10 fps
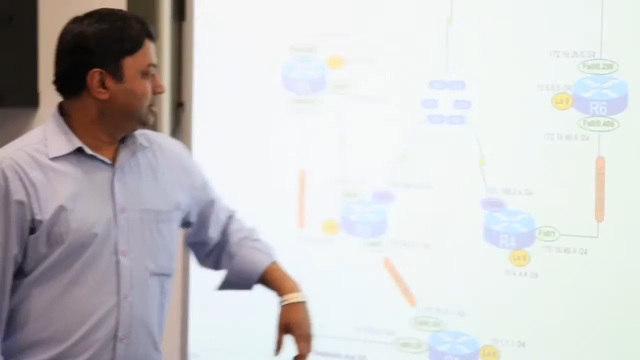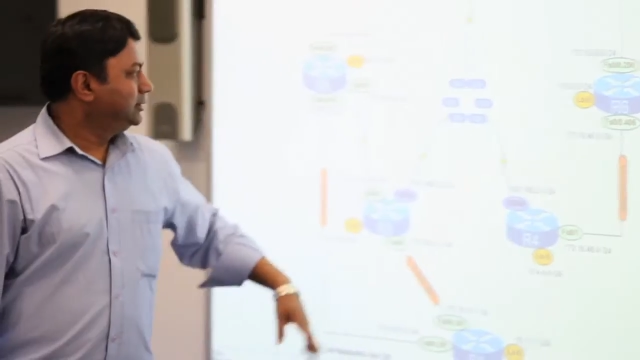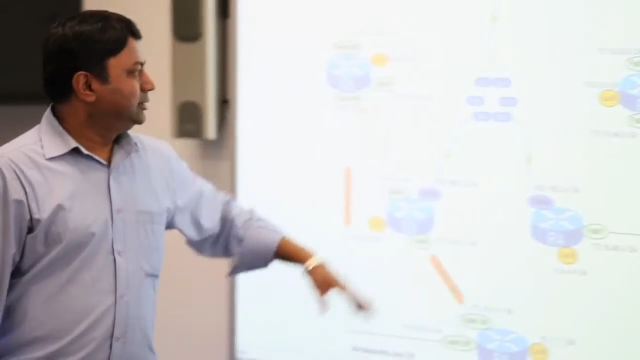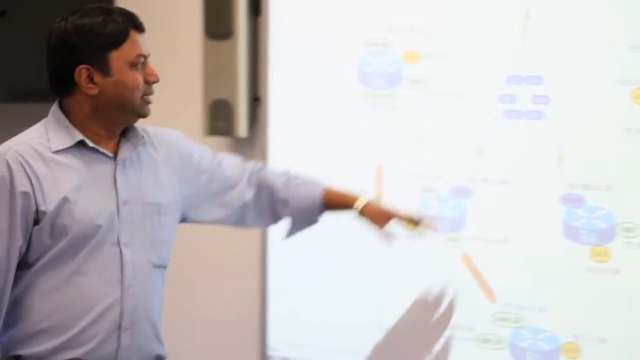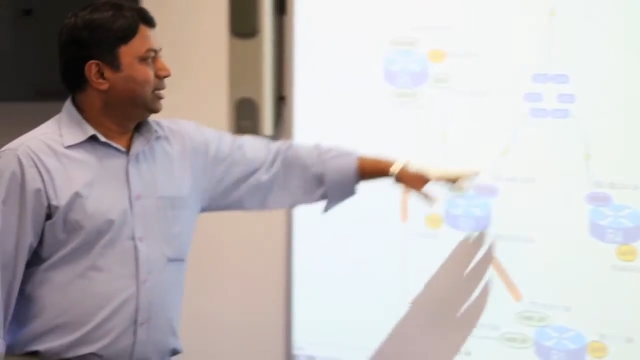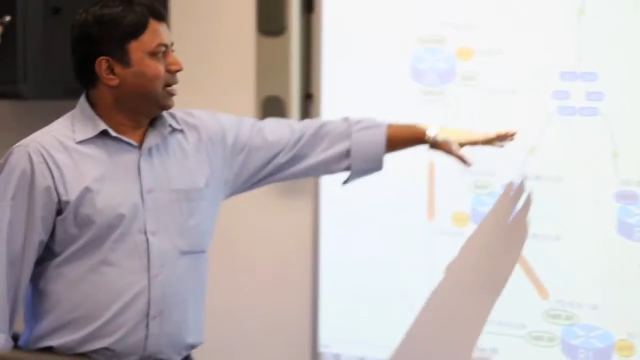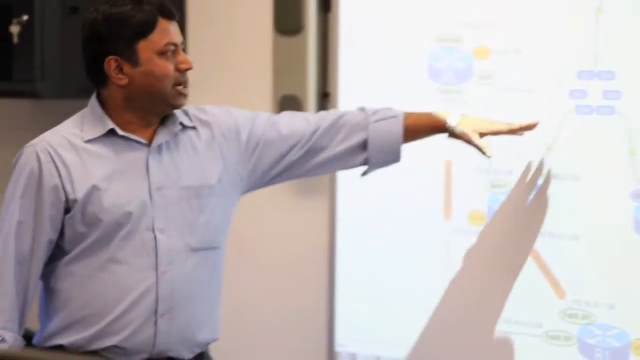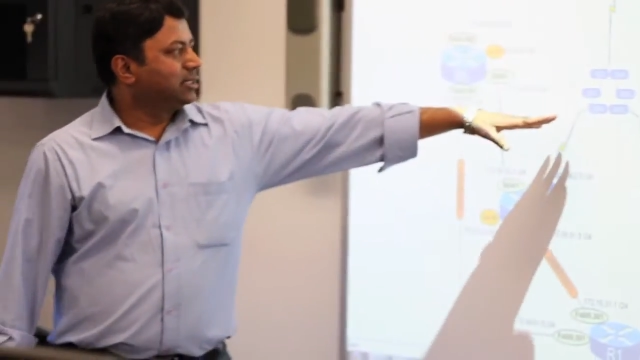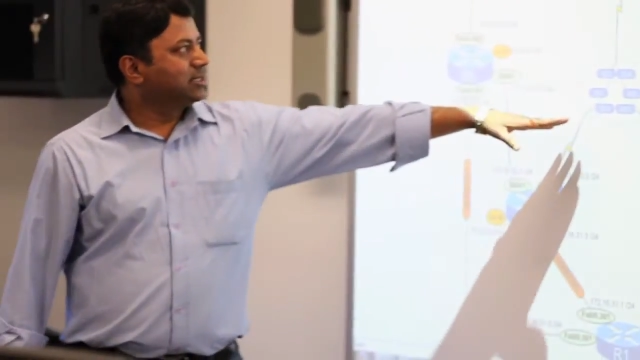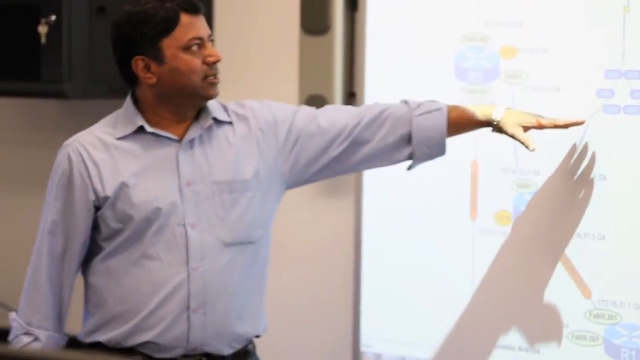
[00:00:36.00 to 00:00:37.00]
to do it.
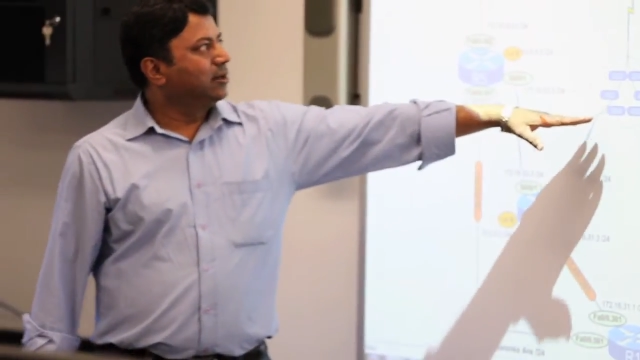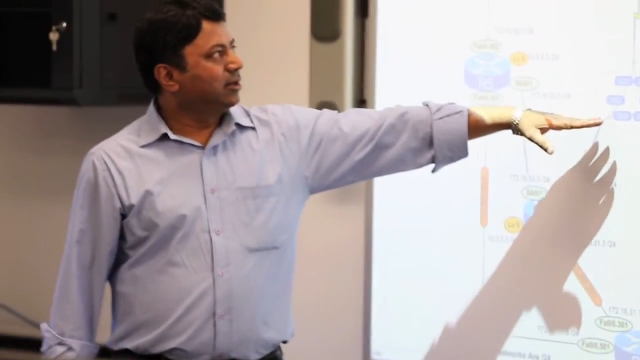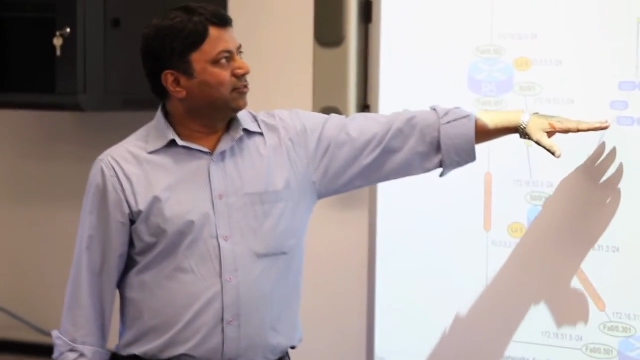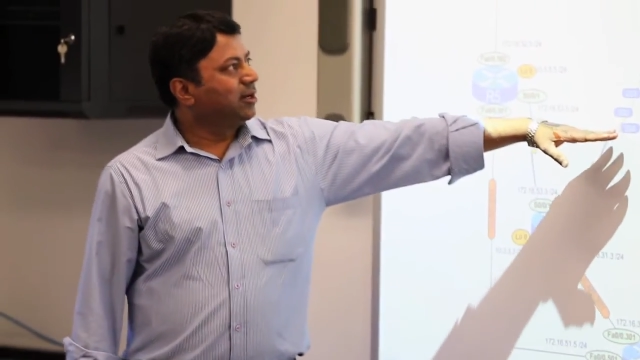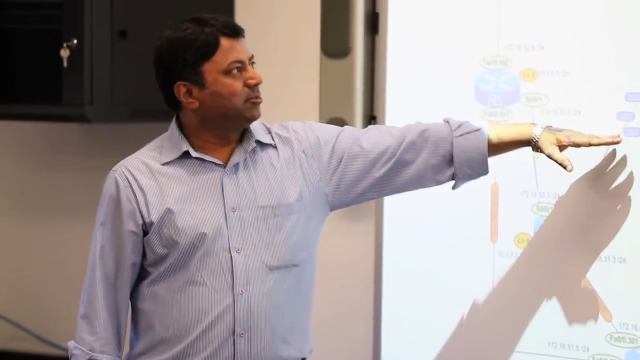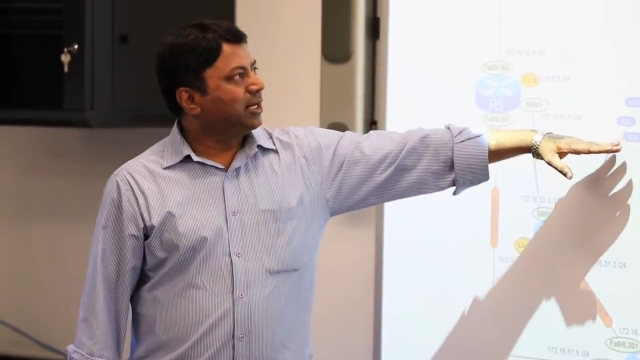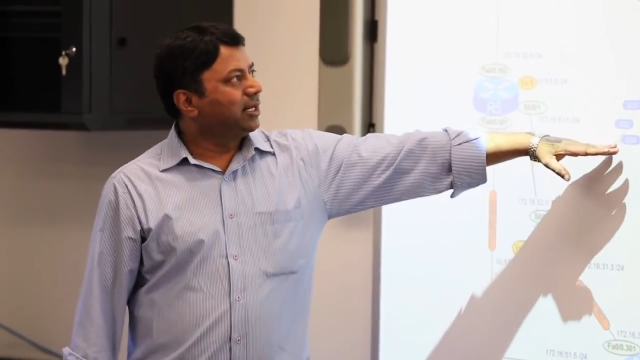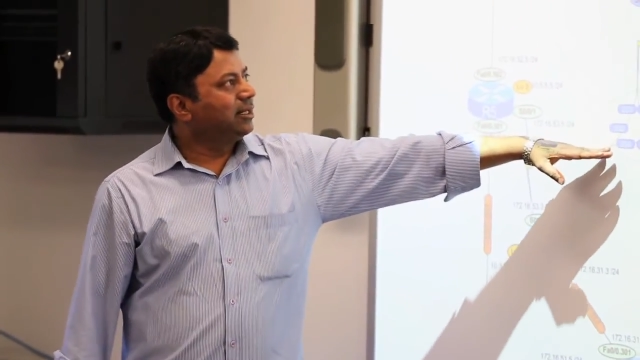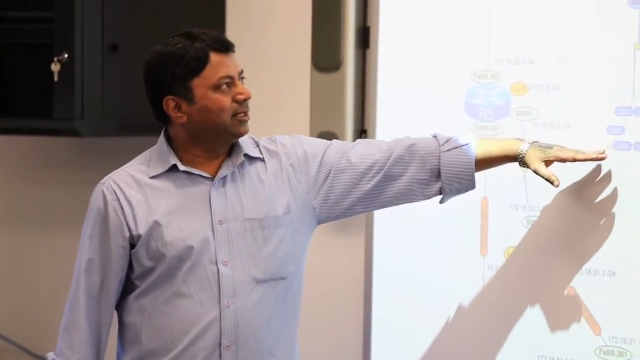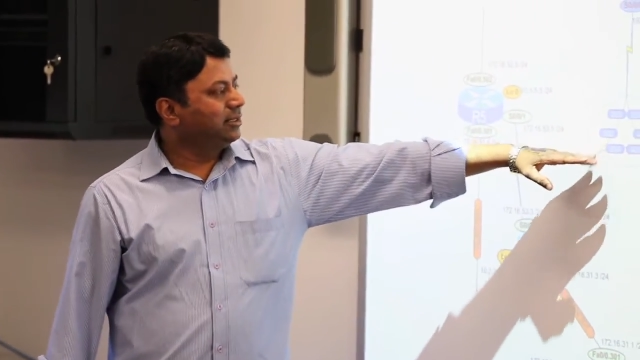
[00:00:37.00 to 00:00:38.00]

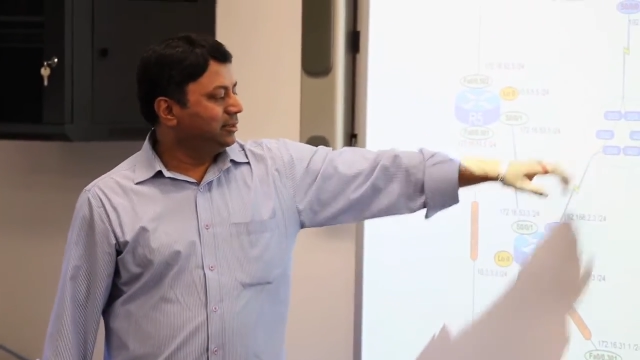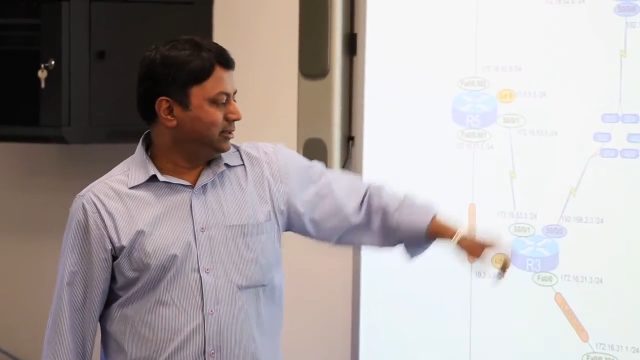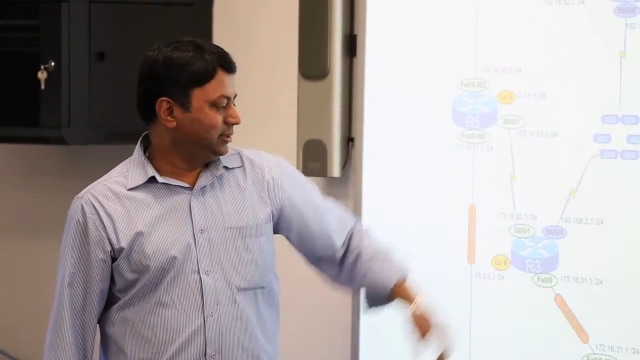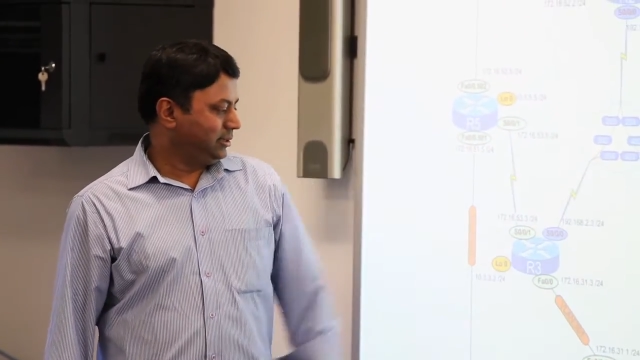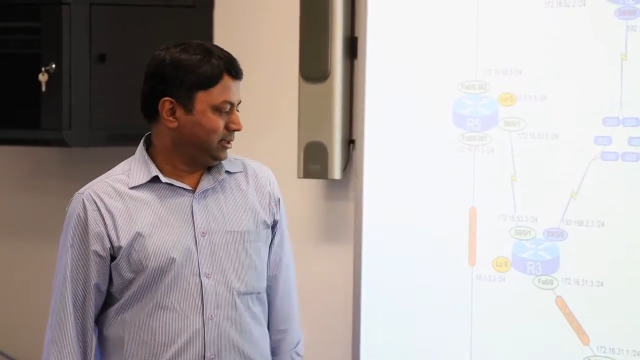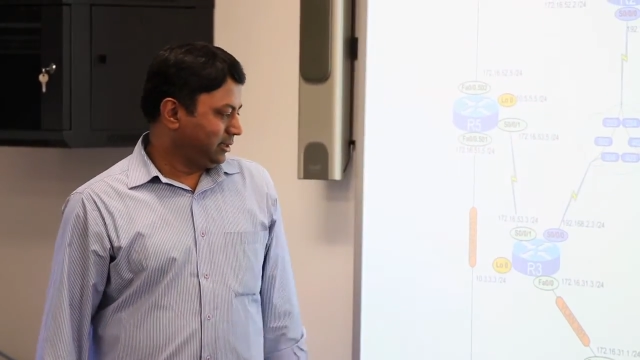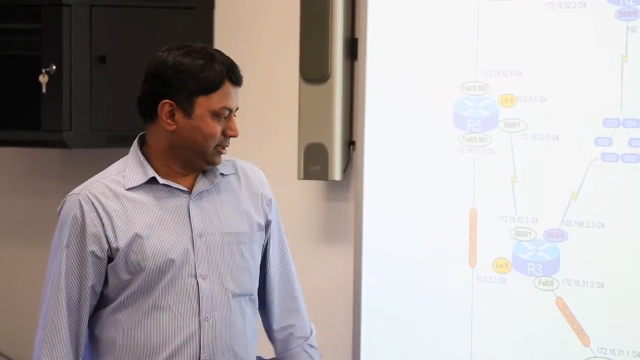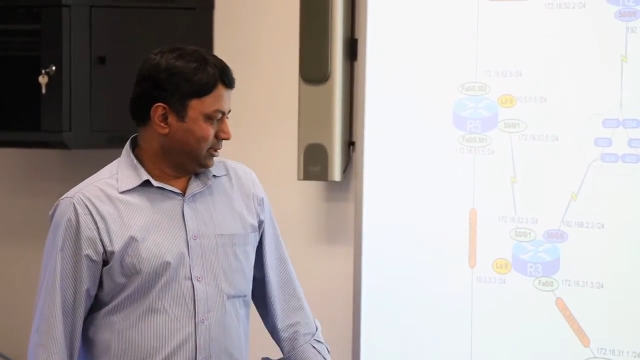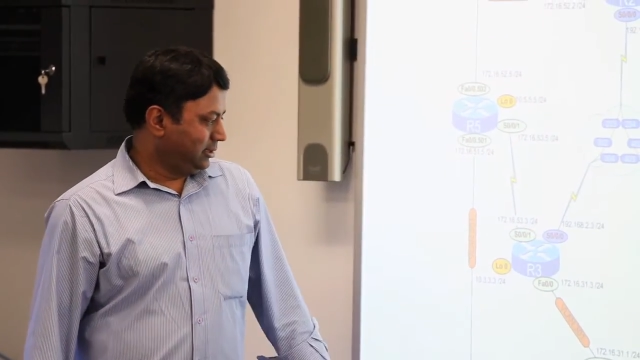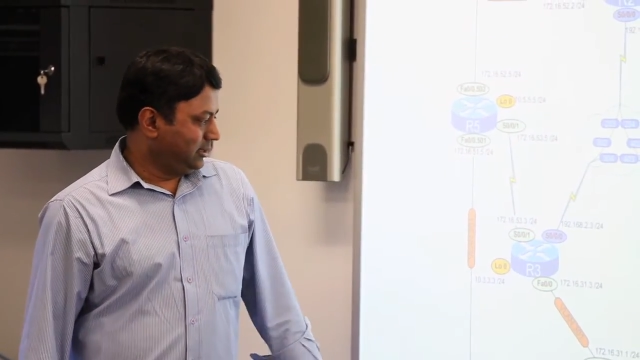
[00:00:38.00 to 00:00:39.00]
Well, the course is
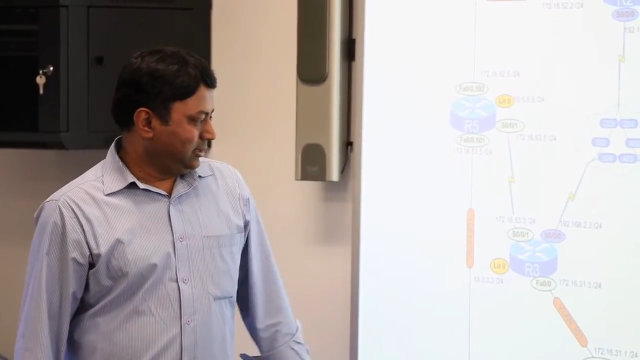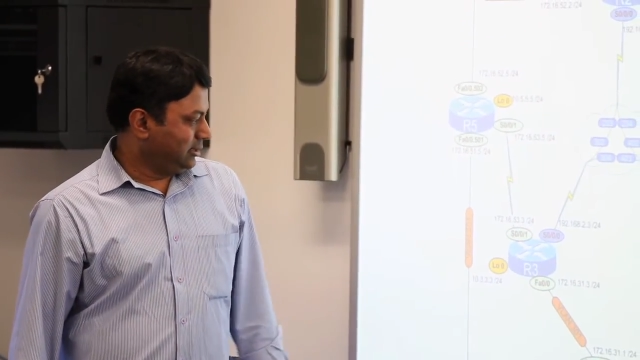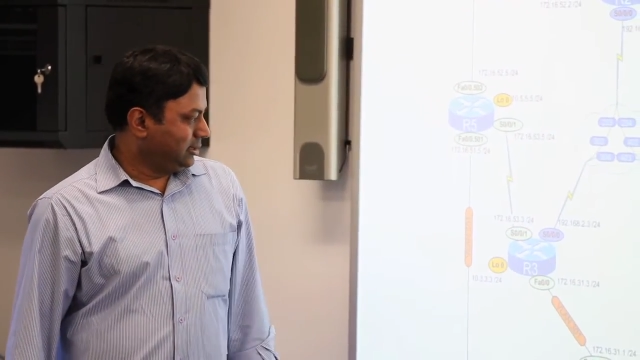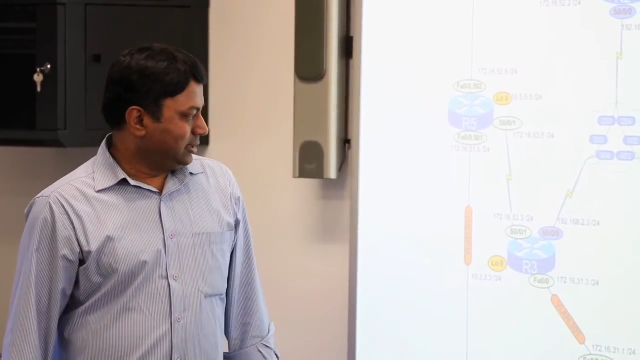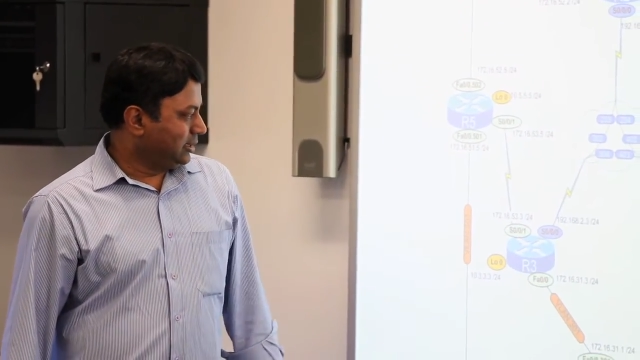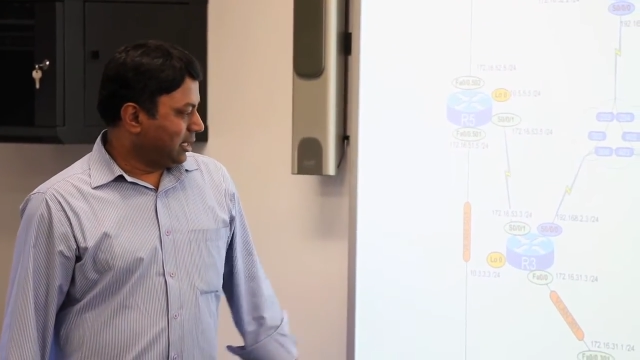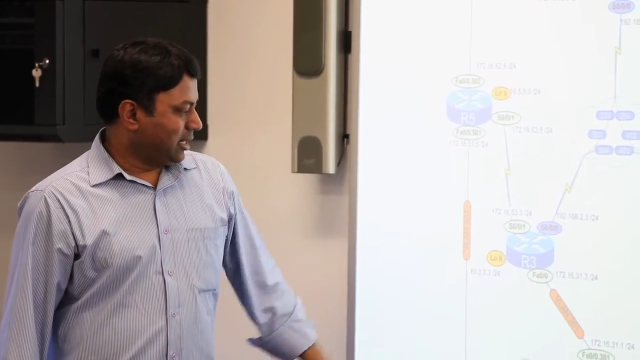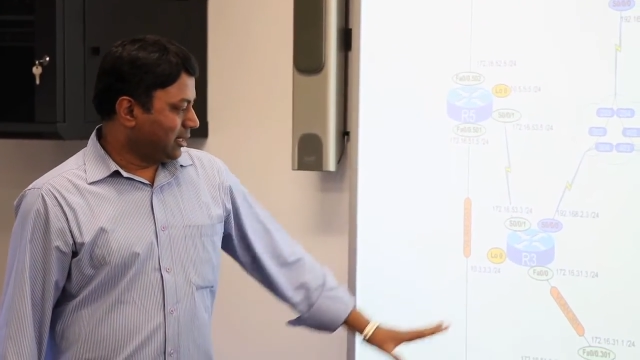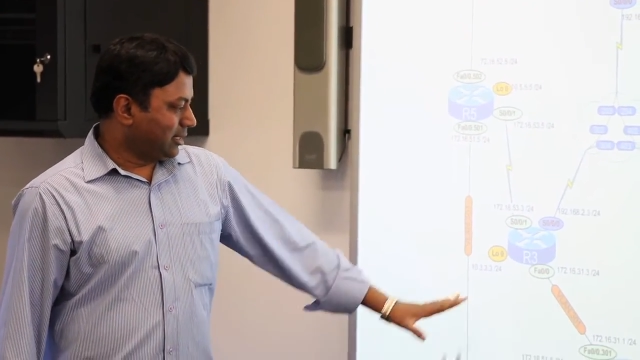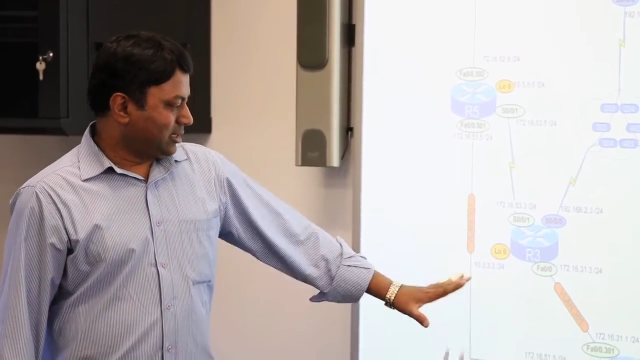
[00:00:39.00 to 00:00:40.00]
helping me
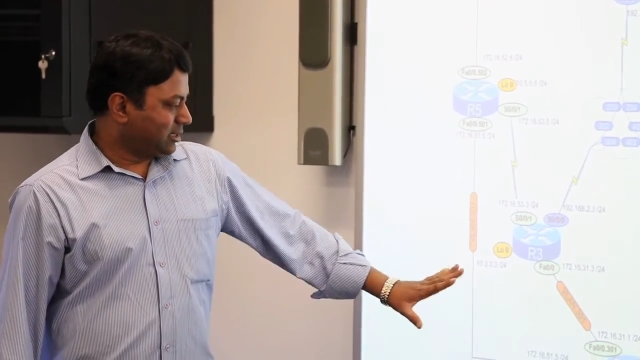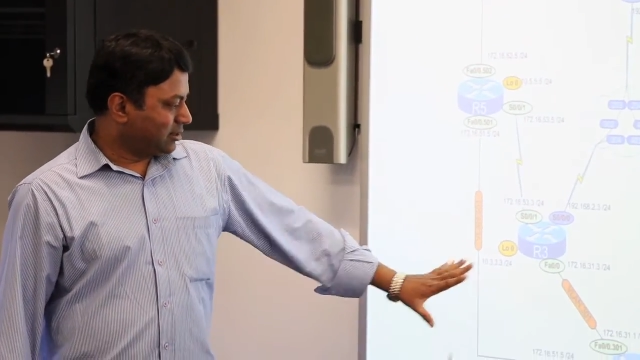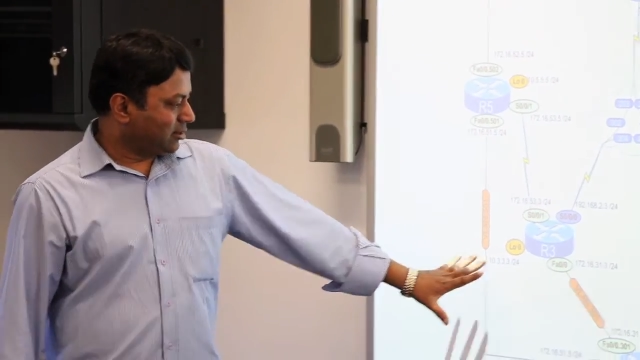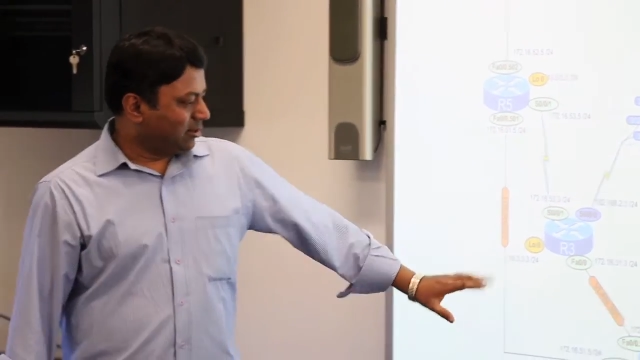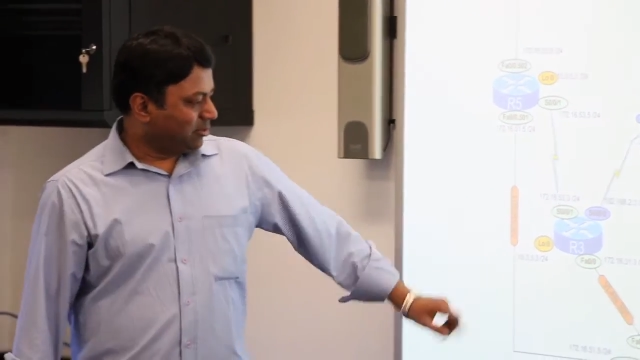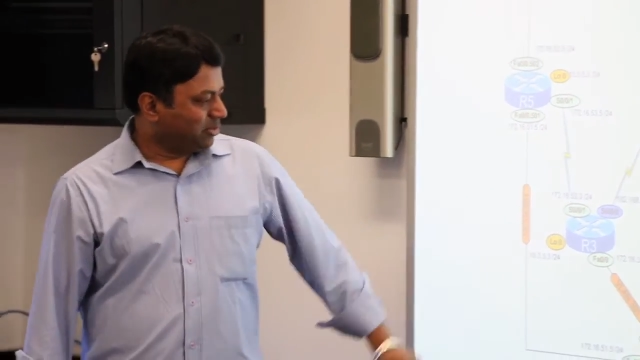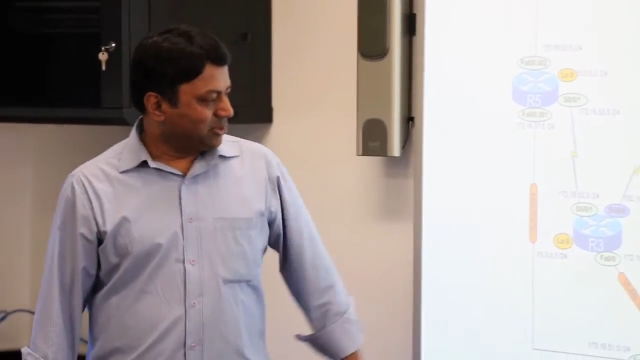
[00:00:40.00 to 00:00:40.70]
by giving me a lot of